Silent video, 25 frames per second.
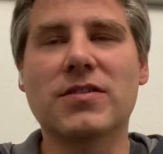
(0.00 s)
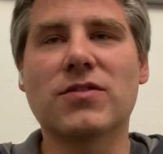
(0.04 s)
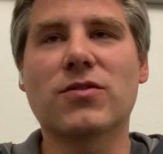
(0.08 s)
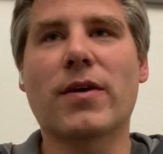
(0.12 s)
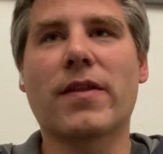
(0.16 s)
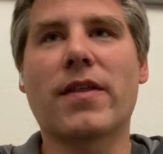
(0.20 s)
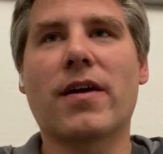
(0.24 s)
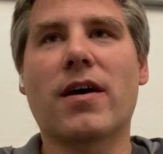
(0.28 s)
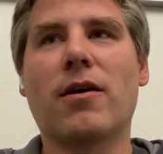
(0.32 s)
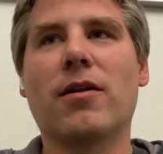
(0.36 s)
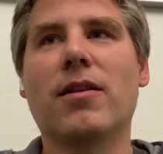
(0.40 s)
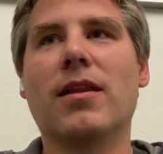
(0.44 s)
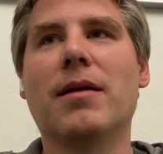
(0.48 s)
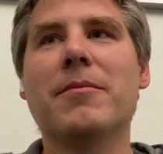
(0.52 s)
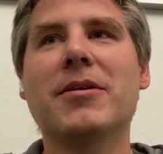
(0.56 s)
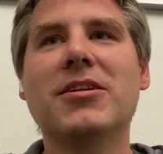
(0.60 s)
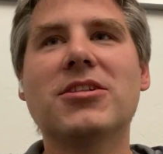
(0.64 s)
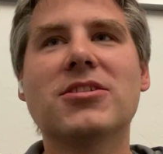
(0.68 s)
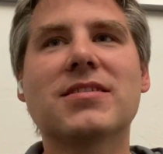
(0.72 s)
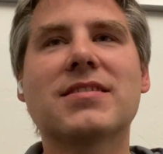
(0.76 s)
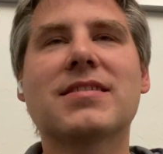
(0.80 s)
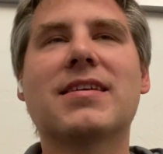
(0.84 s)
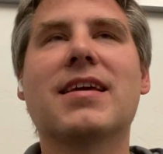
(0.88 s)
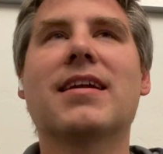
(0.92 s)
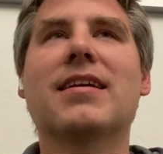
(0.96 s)
So I thought, let me
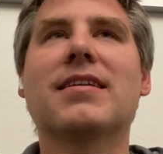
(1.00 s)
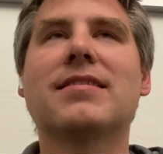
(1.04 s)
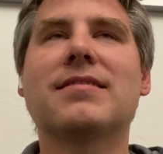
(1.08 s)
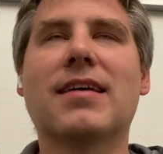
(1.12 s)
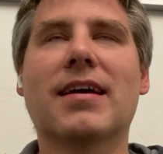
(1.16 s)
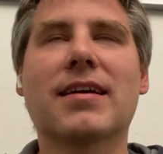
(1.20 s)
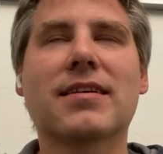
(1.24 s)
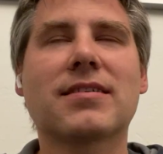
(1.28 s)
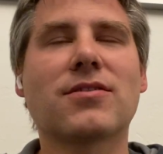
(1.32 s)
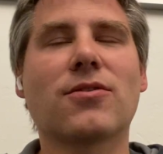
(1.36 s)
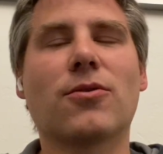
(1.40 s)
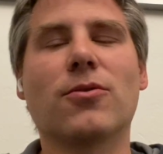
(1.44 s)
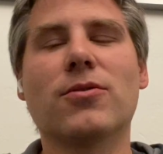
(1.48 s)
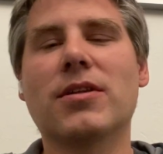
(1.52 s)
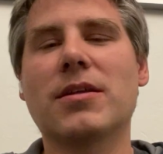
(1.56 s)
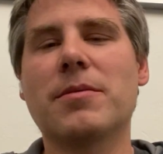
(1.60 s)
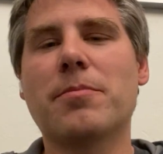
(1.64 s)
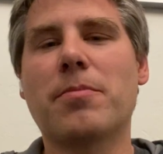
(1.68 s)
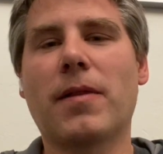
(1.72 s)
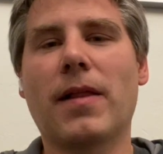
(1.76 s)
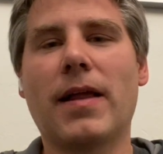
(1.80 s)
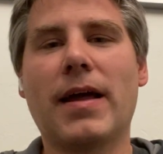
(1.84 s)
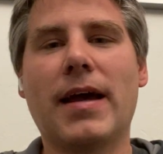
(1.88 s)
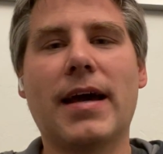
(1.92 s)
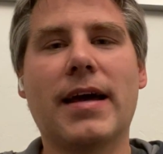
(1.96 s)
just get a text only
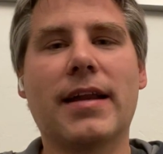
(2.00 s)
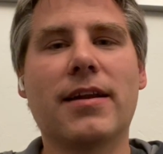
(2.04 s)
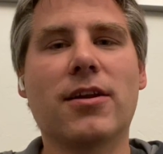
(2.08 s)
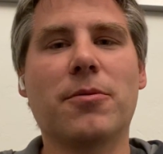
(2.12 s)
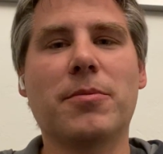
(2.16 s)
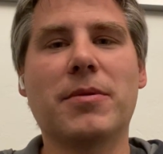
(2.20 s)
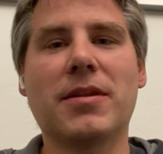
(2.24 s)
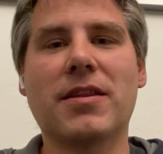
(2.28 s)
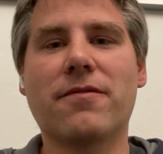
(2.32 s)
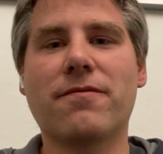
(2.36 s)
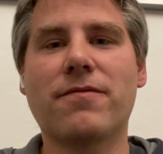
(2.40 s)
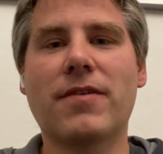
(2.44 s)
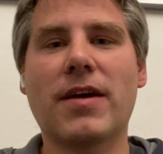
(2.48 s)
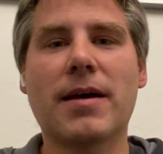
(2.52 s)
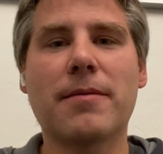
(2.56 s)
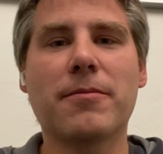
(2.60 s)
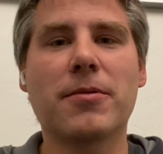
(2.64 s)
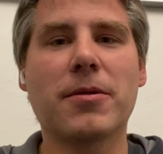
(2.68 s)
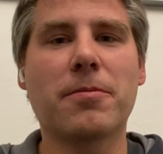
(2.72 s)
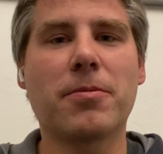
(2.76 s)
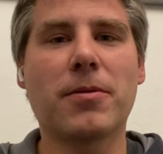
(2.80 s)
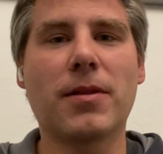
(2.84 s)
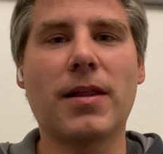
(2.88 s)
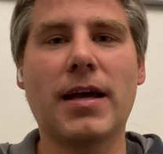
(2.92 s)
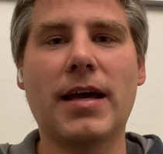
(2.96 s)
plan. It'll be the
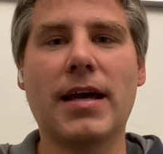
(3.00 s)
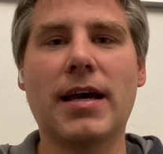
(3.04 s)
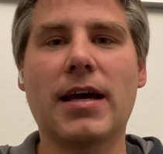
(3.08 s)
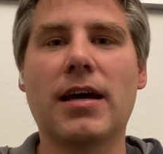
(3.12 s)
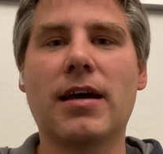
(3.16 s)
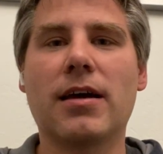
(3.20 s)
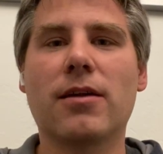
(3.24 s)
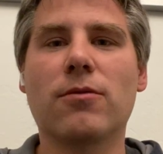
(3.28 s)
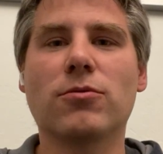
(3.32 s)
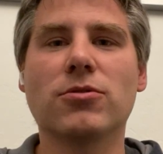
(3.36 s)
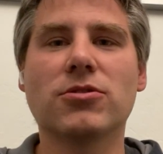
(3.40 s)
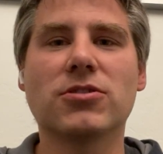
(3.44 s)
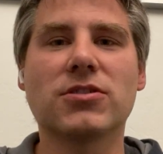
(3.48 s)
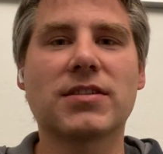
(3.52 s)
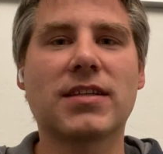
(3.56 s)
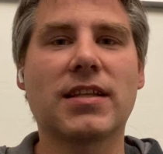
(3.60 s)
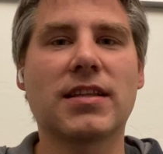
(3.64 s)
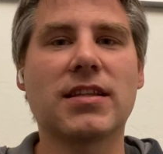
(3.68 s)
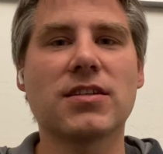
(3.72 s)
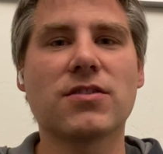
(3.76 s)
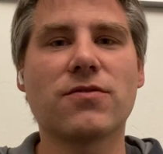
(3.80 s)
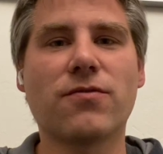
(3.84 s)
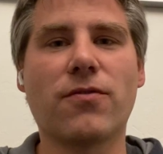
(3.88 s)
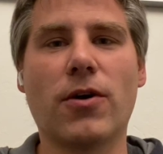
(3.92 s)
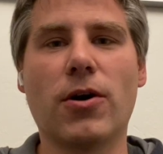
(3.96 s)
family plan. We'll just get
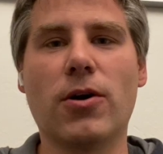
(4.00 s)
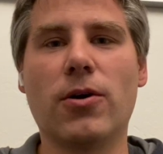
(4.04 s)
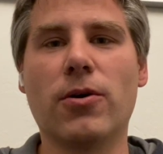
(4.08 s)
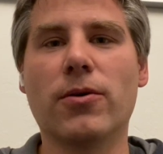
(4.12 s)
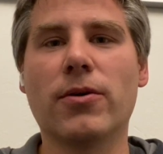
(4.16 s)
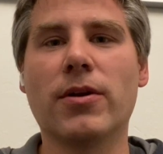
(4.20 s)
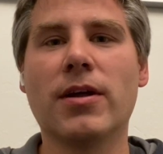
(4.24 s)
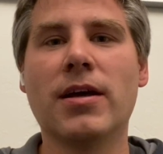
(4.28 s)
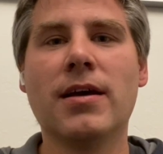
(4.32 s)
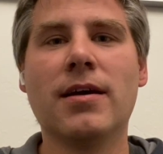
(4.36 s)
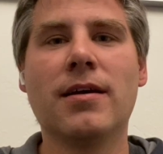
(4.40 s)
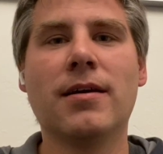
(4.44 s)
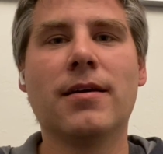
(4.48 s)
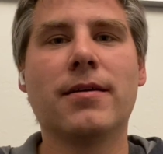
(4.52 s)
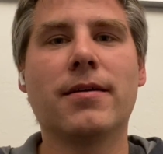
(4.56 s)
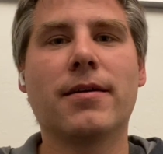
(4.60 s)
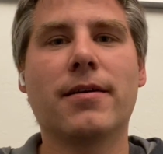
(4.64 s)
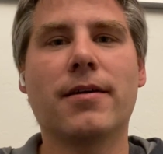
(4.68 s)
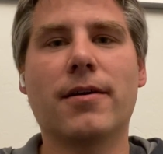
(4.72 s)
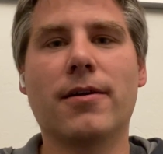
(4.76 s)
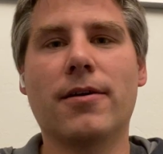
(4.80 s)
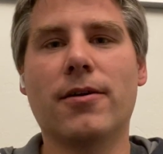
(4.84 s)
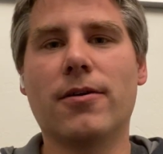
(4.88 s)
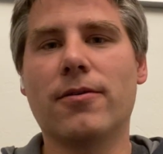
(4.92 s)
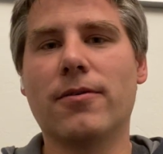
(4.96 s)
this phone,
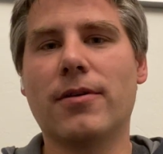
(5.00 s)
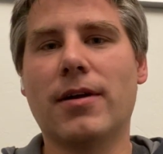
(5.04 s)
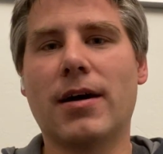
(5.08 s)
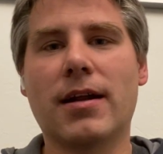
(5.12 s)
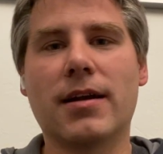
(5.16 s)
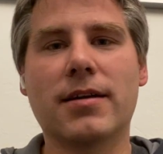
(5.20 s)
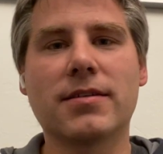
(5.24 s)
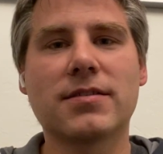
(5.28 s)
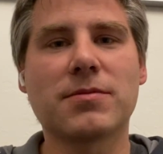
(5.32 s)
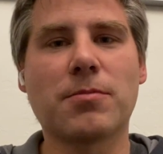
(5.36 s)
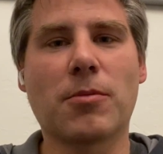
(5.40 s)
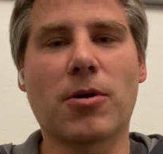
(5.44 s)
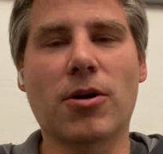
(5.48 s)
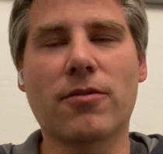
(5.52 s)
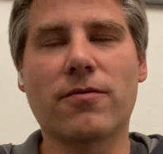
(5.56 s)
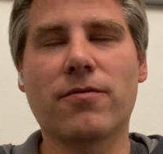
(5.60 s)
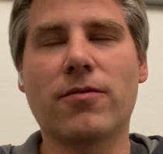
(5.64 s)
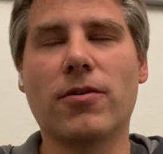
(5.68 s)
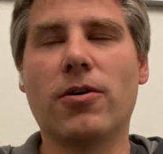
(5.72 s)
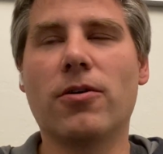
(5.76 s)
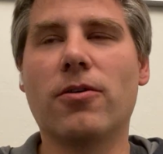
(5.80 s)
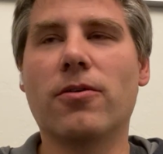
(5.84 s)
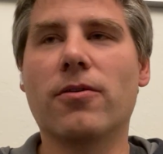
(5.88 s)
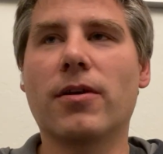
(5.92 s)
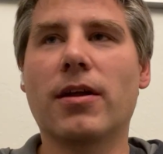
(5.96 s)
not a
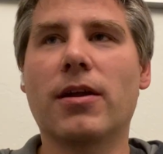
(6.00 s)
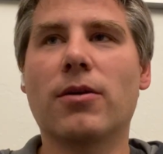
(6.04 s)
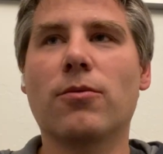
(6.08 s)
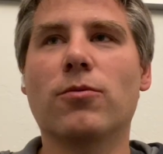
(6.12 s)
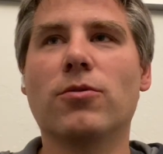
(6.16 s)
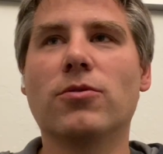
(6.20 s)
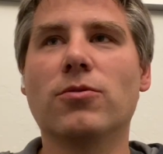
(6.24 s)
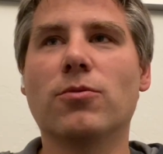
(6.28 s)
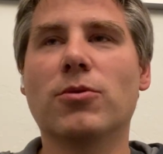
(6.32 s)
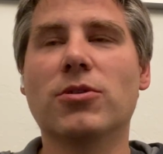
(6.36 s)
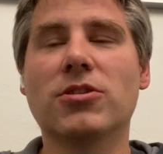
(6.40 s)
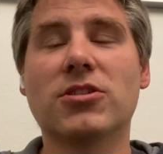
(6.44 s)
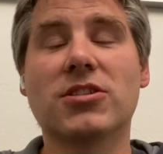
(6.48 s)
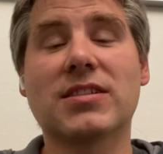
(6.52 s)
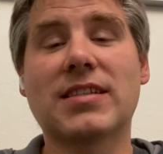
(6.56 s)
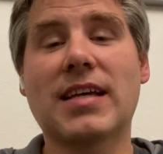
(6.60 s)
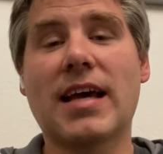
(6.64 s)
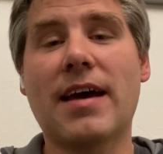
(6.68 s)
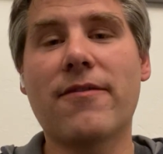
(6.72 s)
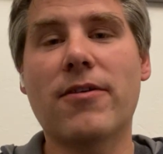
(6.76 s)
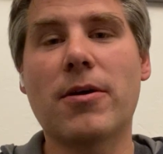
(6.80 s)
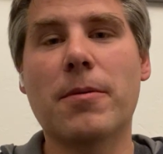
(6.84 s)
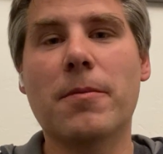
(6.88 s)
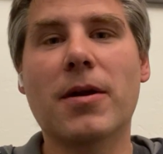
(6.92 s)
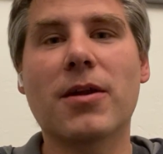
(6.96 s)
smartphone, and we'll just
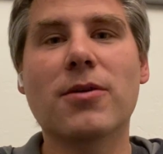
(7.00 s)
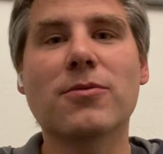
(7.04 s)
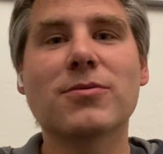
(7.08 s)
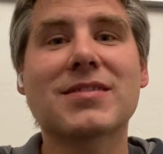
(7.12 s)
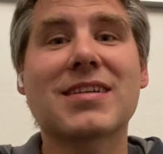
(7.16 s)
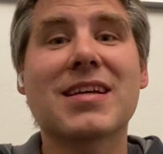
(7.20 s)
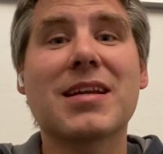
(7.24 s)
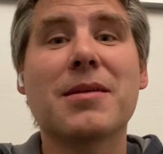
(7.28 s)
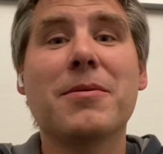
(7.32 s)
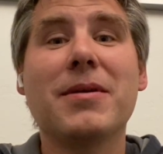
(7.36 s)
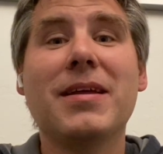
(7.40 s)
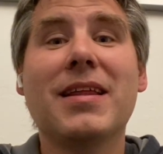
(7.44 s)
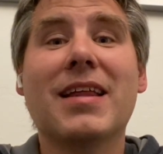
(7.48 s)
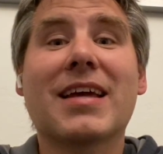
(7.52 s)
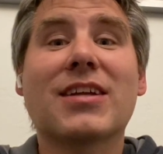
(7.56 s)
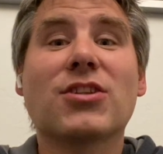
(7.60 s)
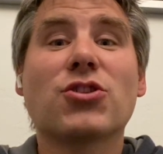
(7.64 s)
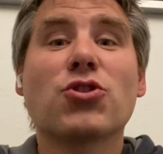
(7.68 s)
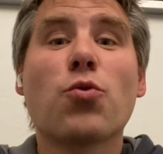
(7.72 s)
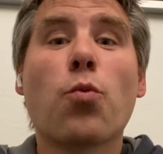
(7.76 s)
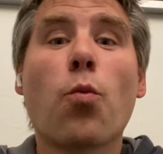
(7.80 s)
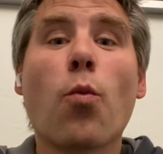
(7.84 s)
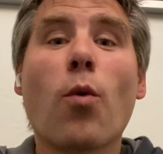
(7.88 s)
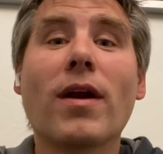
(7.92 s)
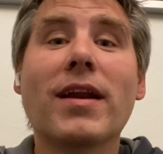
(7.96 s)
have it. But it was going to be like
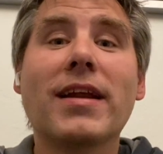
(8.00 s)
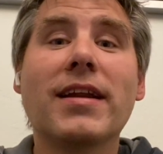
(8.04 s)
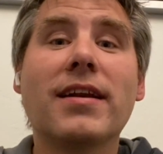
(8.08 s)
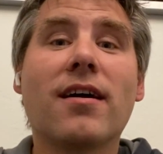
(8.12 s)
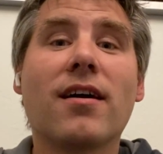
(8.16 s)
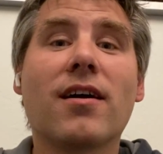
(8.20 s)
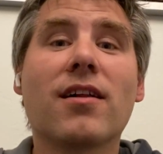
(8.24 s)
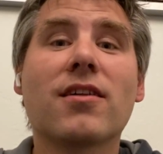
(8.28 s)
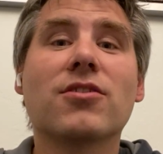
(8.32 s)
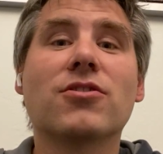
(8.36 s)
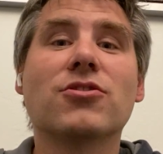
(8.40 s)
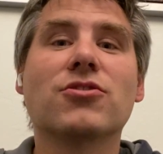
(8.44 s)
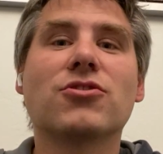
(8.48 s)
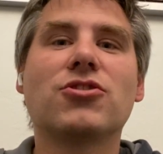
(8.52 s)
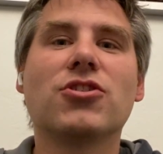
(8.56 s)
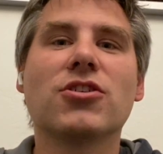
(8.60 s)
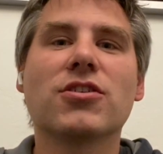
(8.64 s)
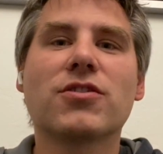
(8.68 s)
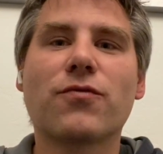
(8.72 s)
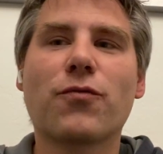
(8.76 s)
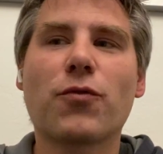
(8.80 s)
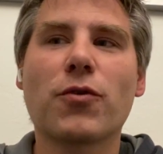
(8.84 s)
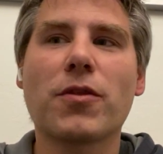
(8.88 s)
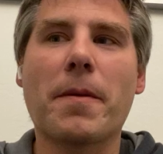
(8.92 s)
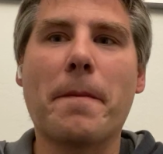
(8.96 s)
$20
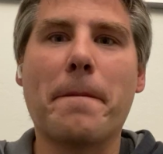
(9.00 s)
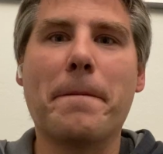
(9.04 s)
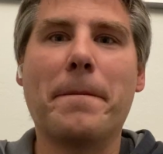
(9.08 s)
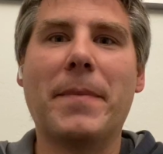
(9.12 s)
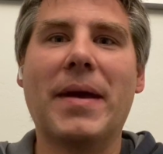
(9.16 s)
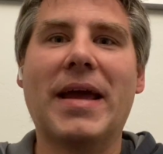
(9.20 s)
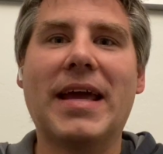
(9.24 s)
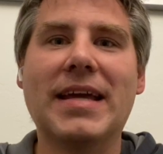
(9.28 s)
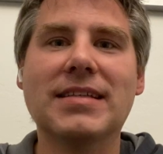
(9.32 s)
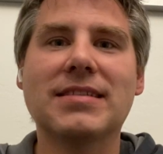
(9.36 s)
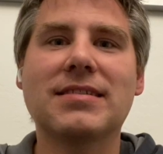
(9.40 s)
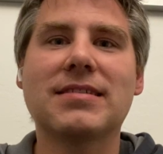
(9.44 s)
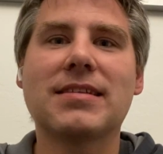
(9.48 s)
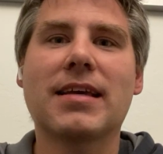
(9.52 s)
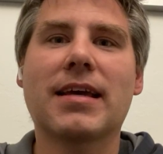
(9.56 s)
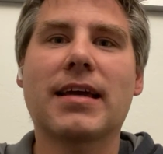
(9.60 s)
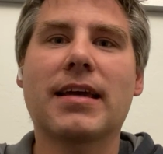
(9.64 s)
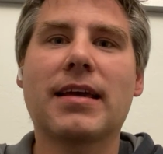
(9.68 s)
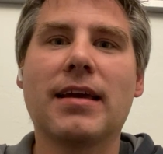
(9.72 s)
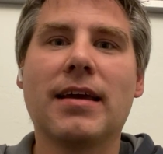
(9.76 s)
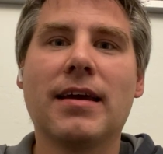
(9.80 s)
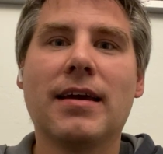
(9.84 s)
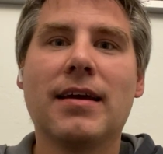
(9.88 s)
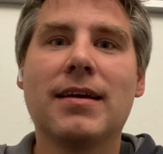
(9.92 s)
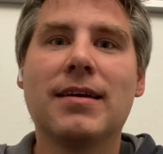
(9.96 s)
just for the basic